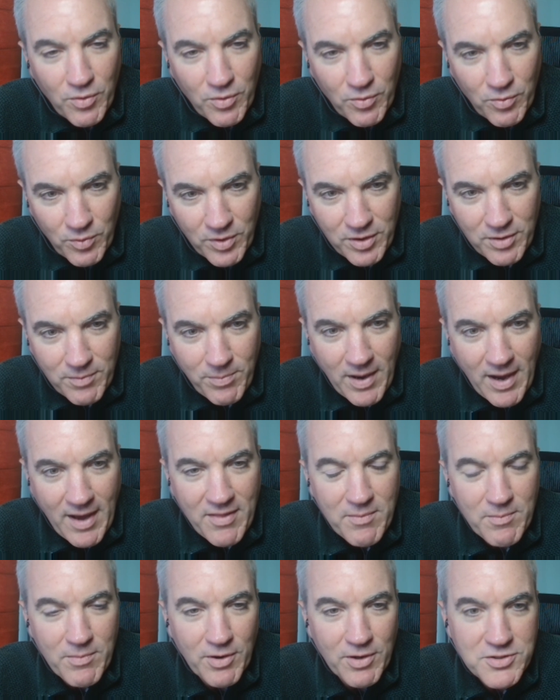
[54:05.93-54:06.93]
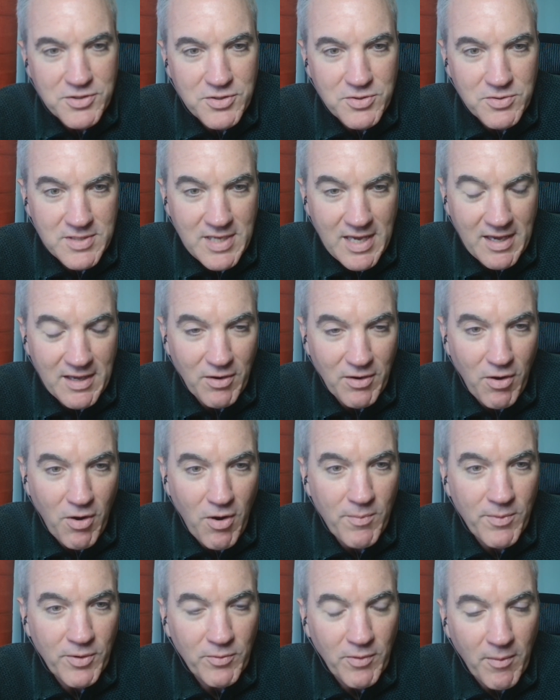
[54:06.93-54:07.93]
When you buy the merch, you take it
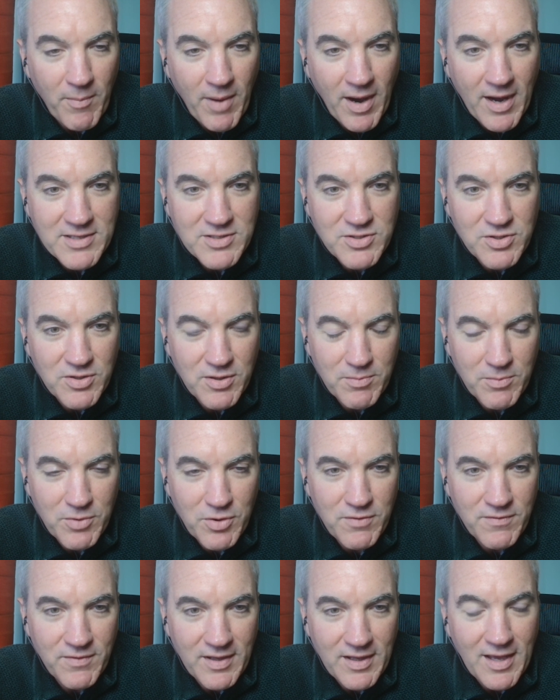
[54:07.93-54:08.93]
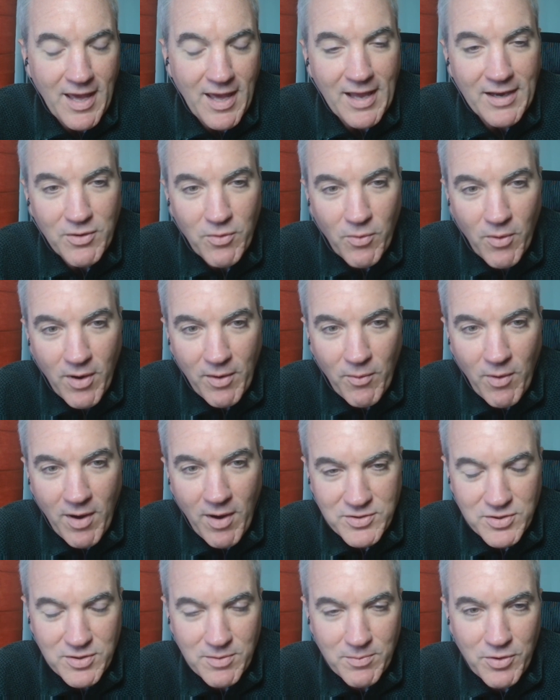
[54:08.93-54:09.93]
home, it reminds you of the movie, and you want to
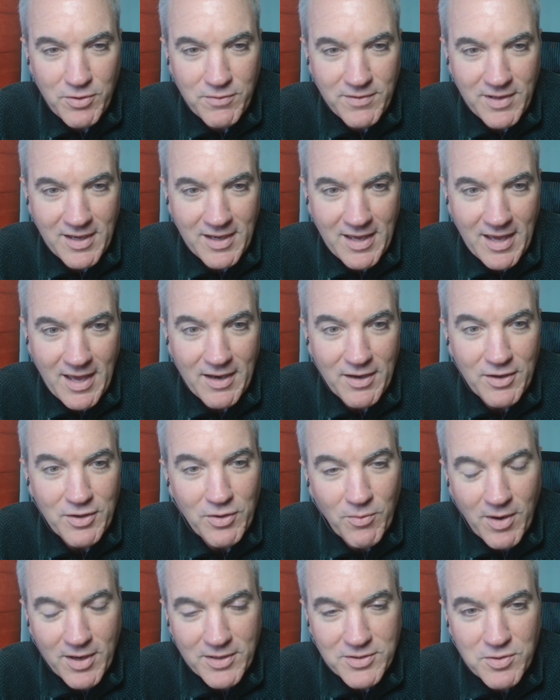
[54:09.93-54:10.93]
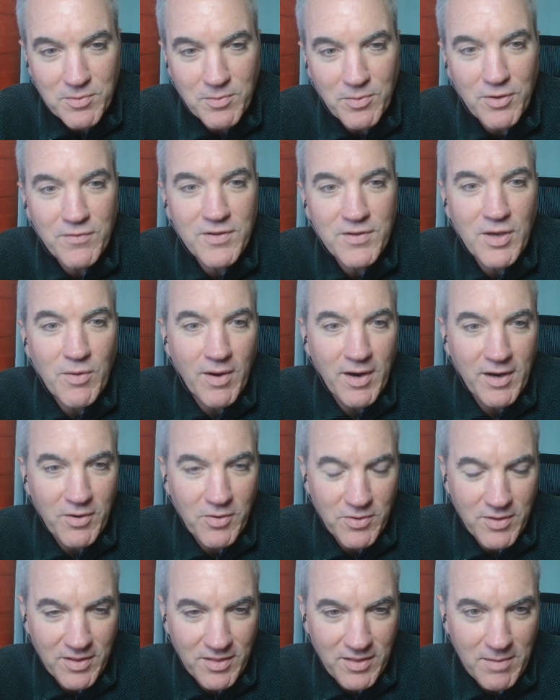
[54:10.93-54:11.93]
watch the movie again. You watch the movie, you want to go
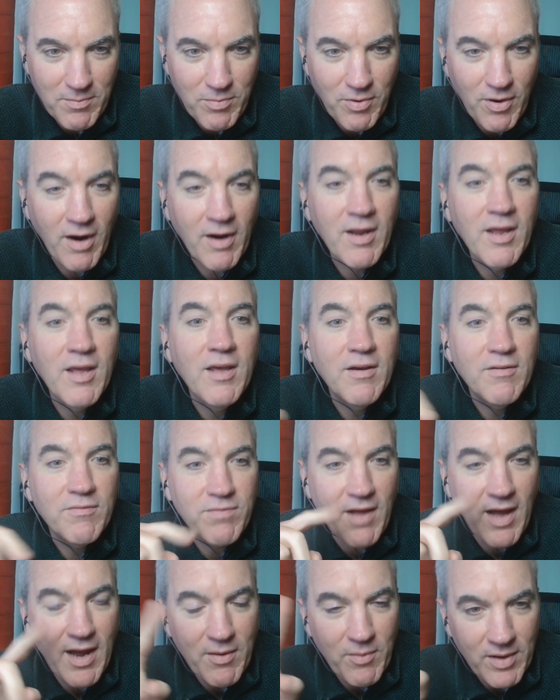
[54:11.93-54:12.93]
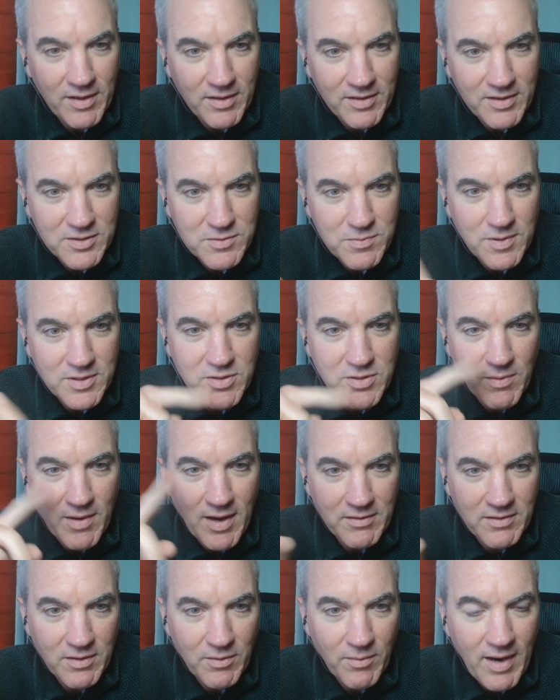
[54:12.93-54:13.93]
to the theme park. Flywheel, it spins
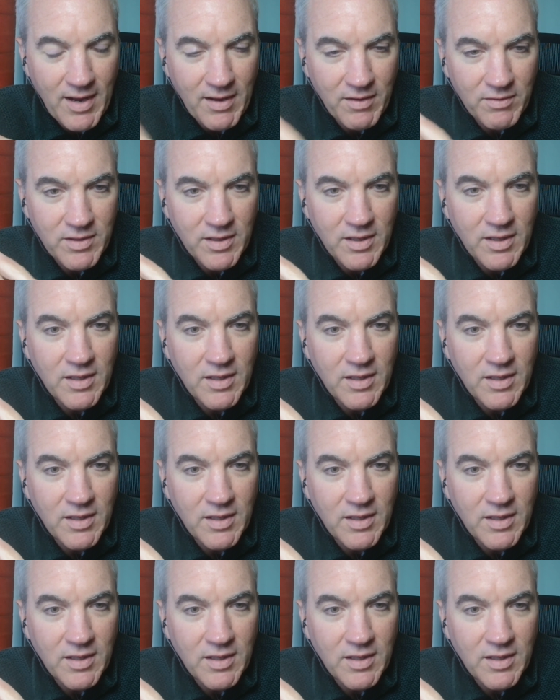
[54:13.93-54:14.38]
around and around.